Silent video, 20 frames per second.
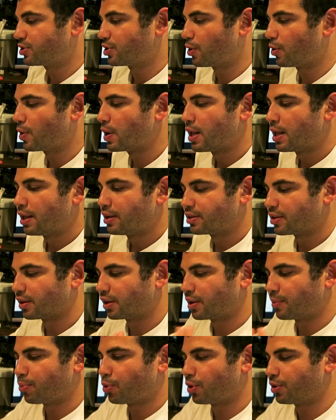So
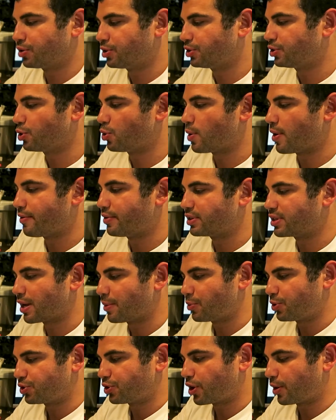something important to do every
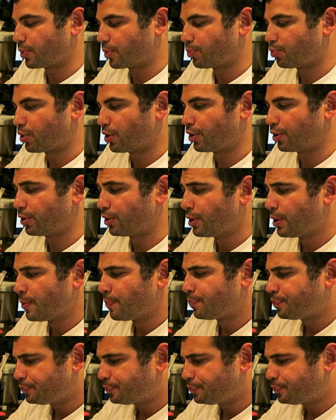time you start up the printer